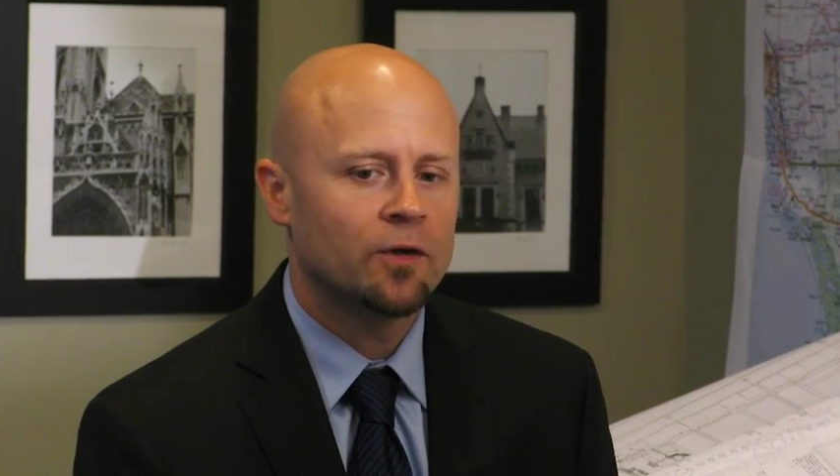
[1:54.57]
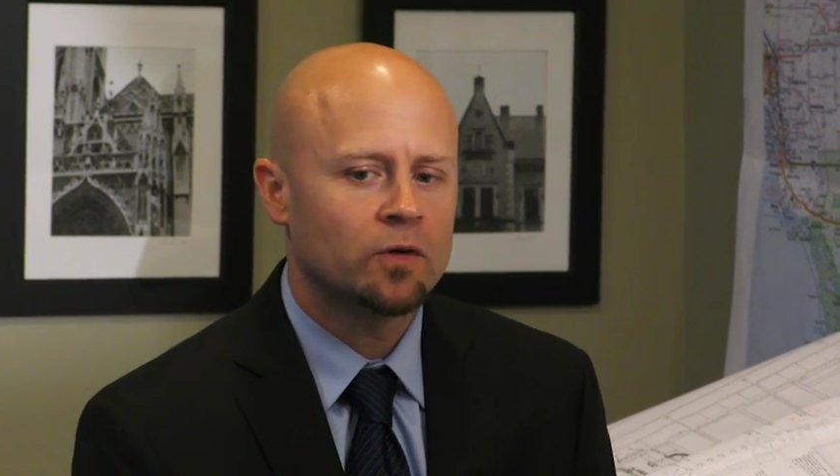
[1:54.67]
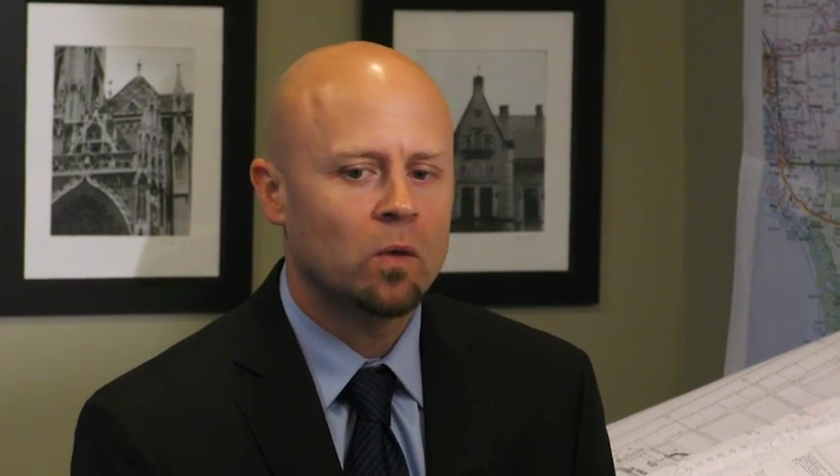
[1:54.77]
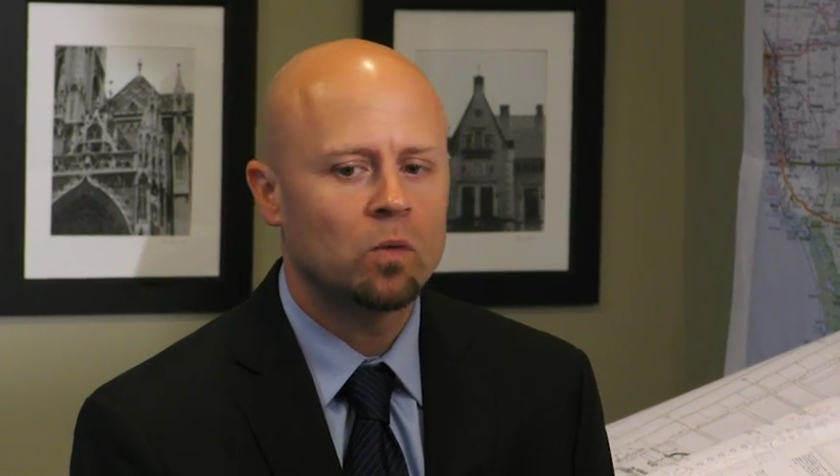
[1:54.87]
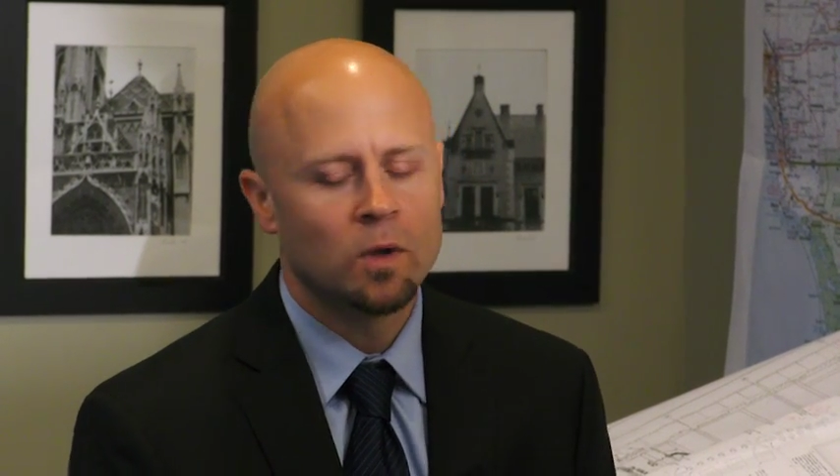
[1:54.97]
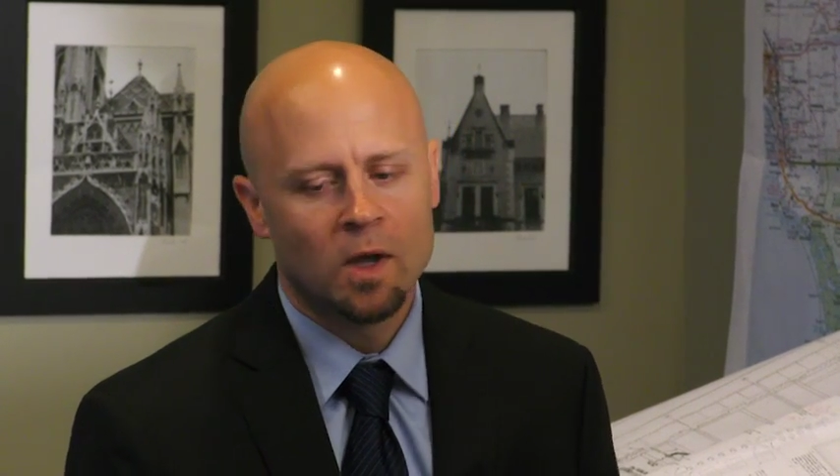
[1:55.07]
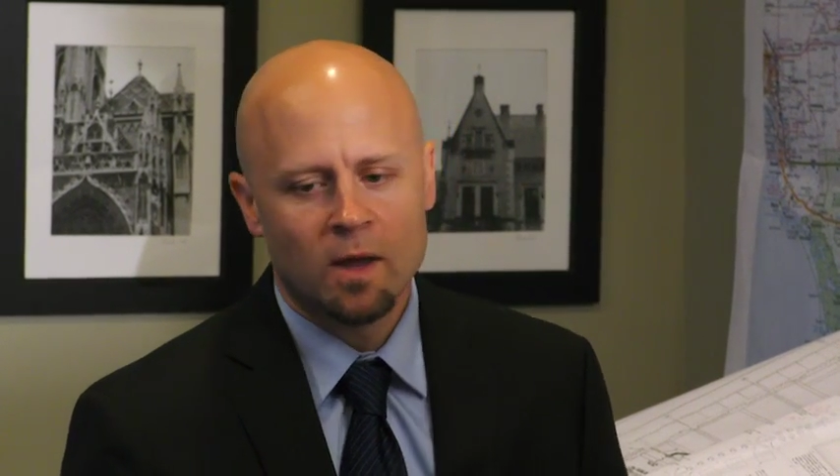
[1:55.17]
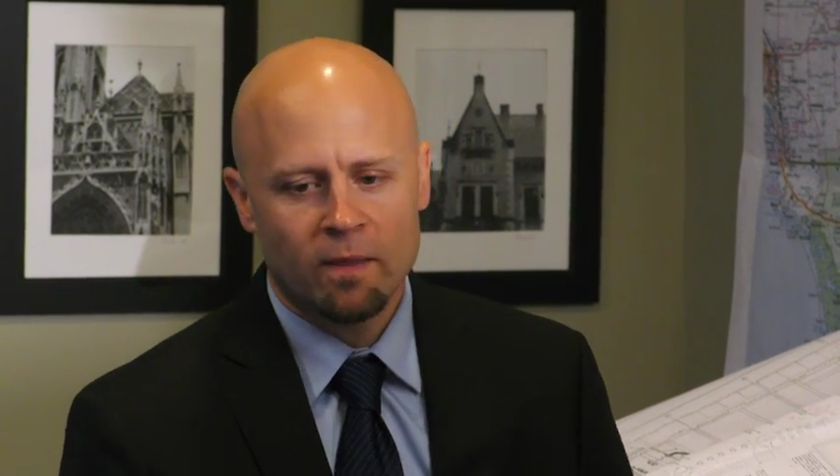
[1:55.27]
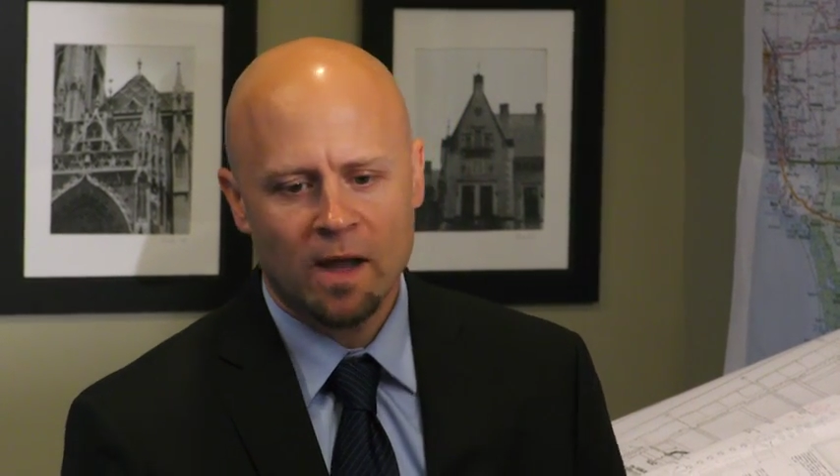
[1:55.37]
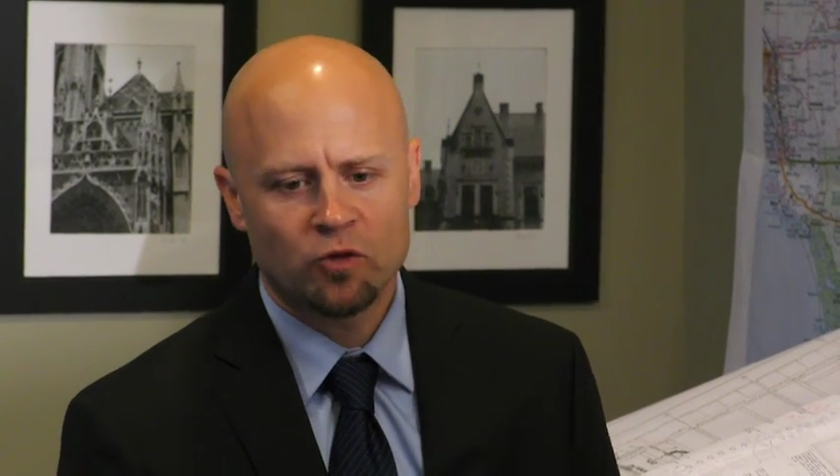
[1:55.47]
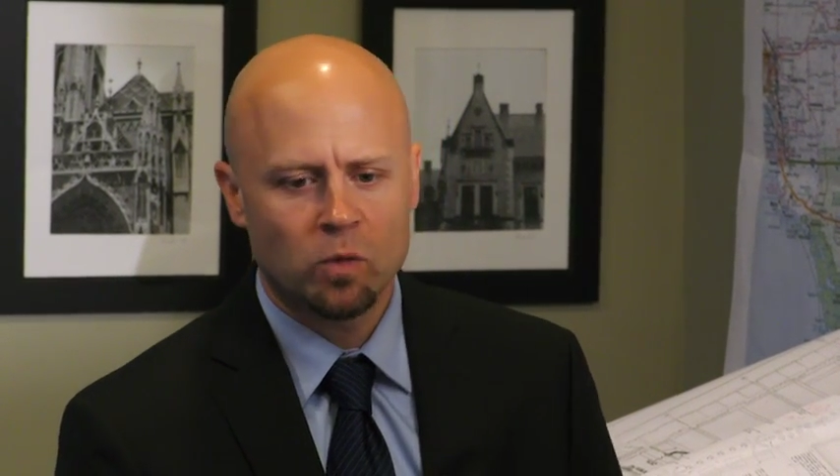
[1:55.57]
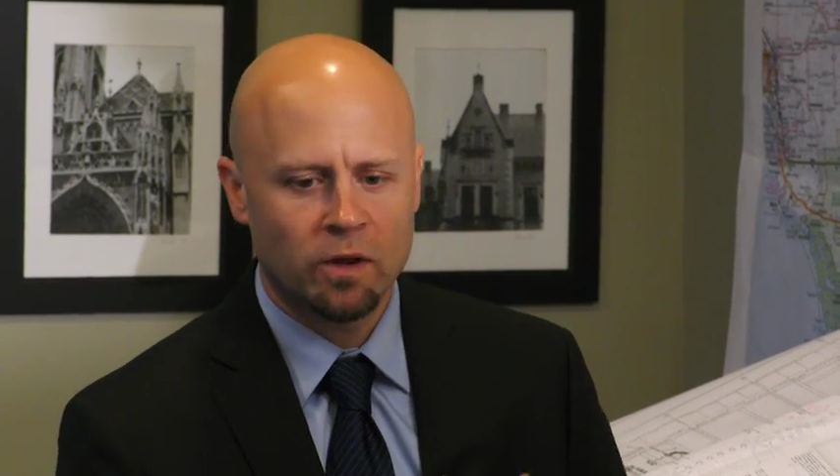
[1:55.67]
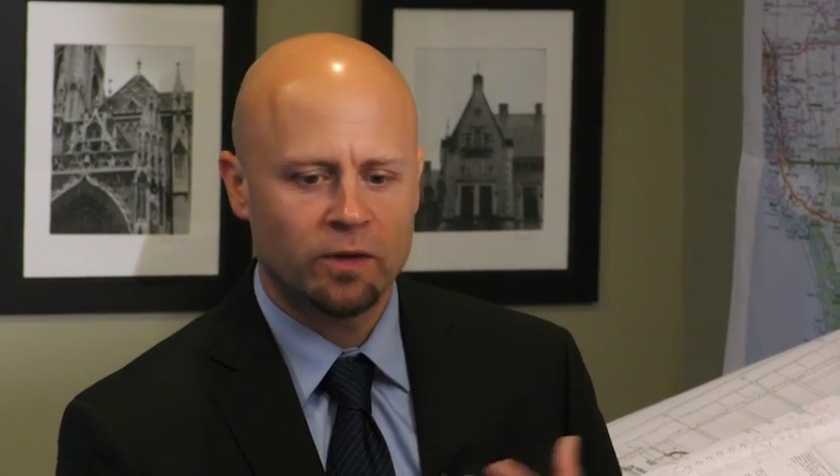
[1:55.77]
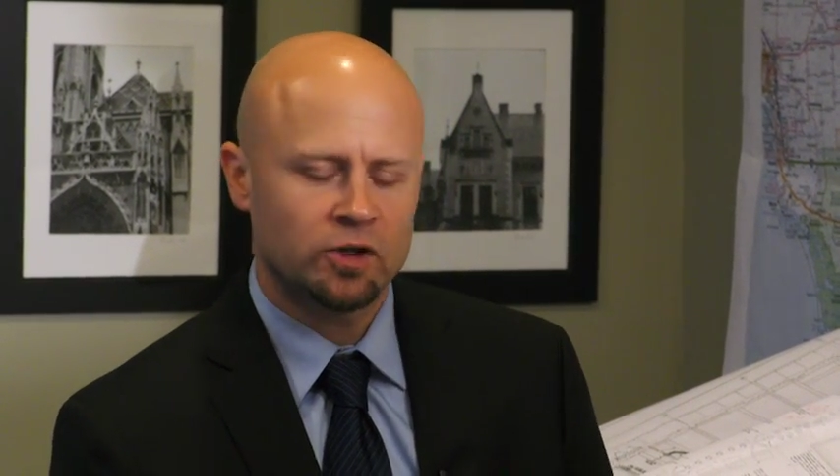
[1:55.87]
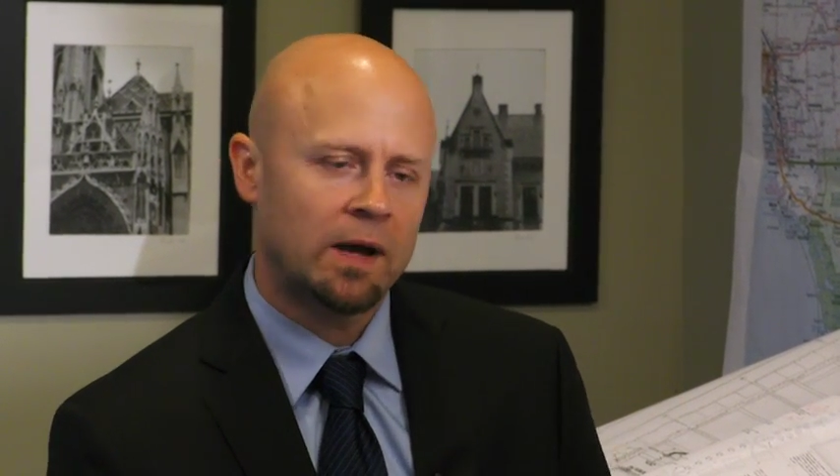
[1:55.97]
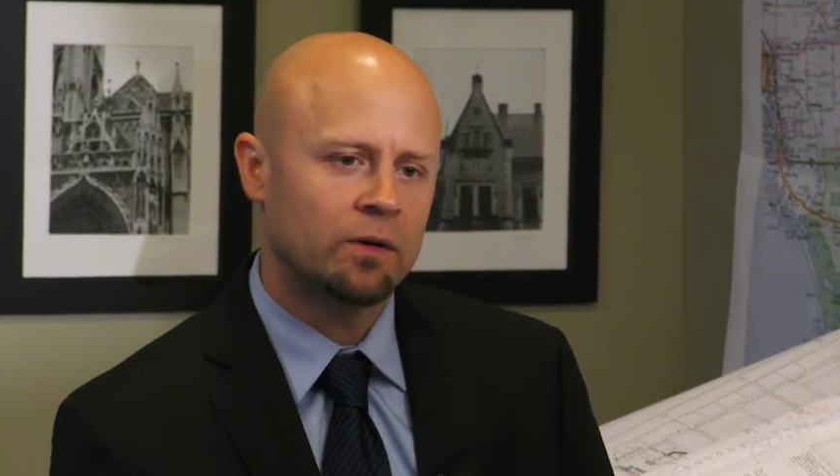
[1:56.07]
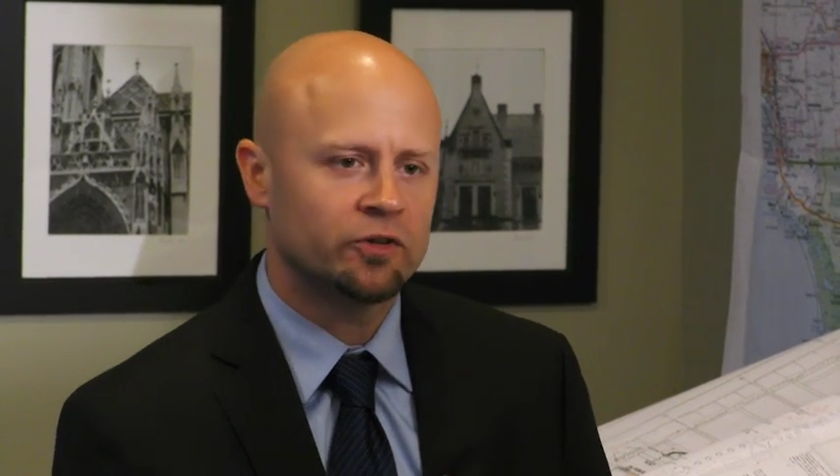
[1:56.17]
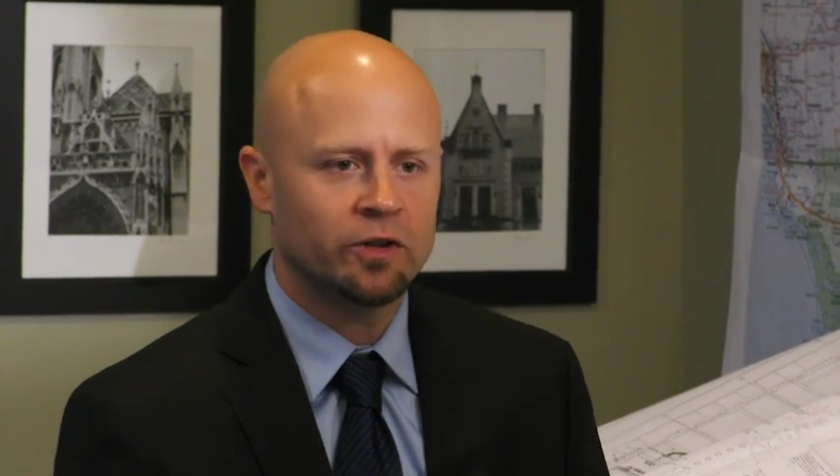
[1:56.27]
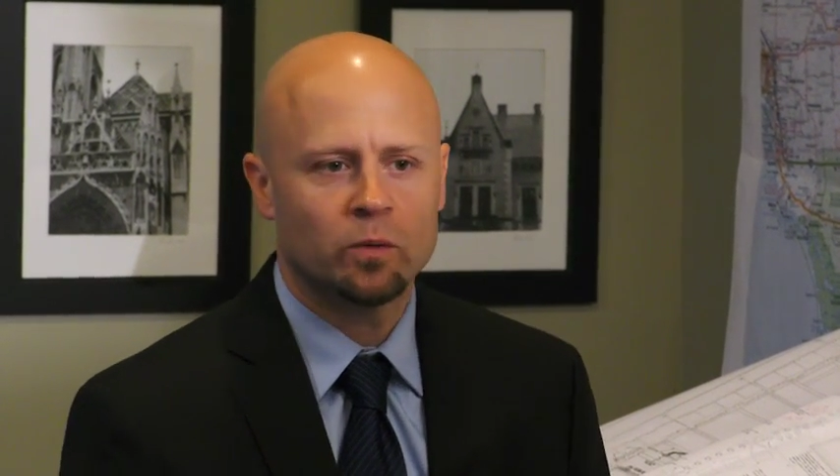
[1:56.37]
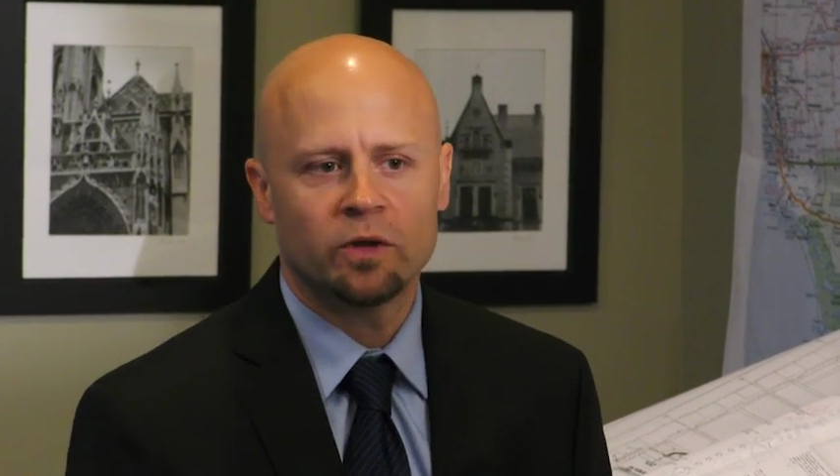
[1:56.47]
So that's one of the
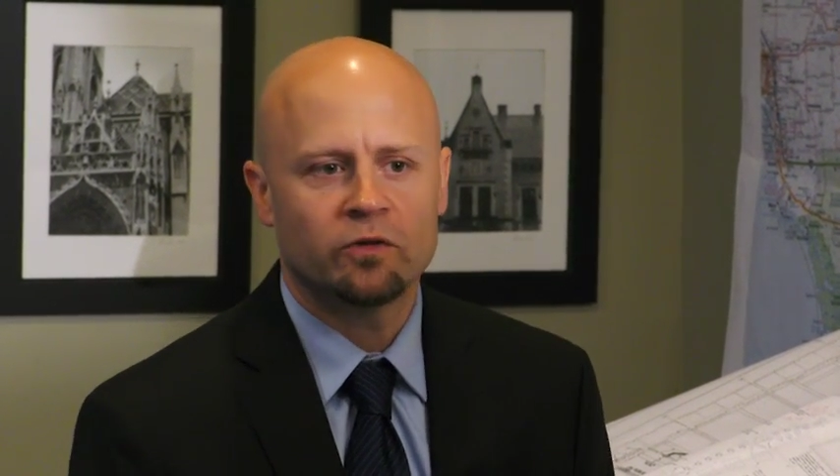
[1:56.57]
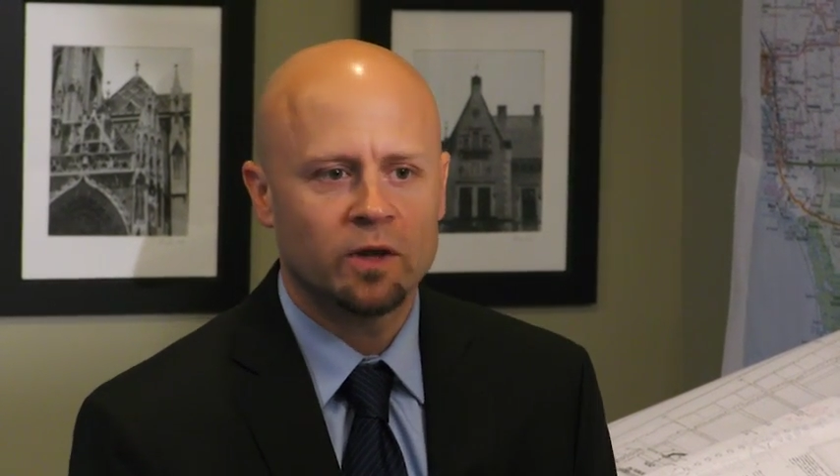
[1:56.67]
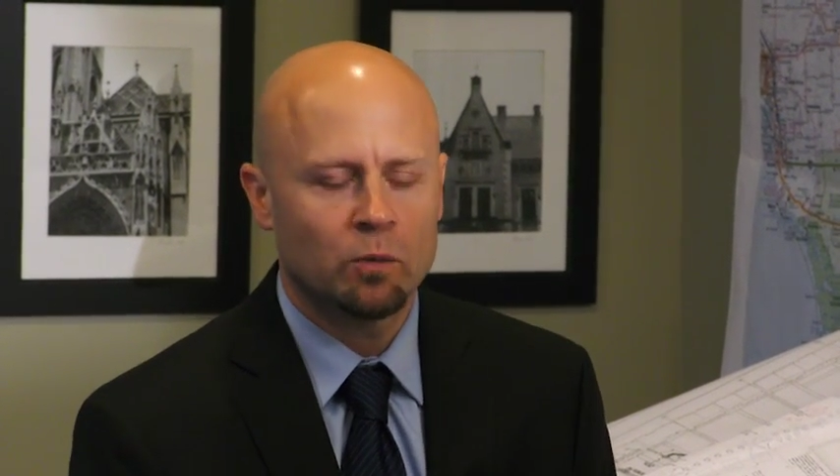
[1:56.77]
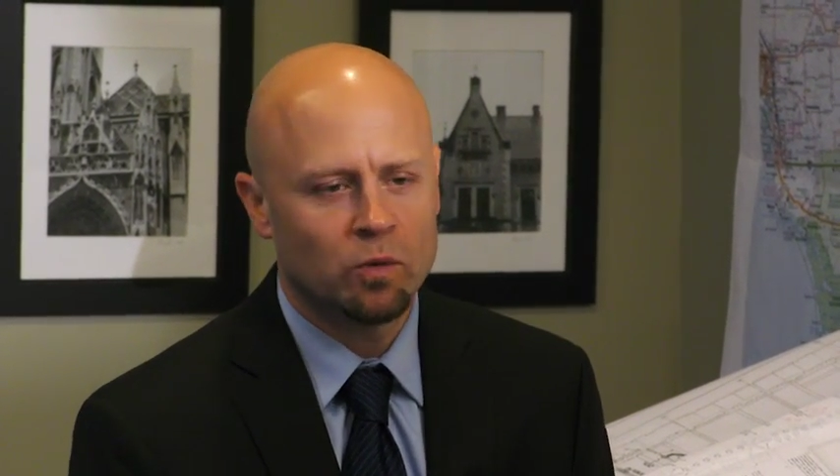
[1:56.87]
challenges that we see.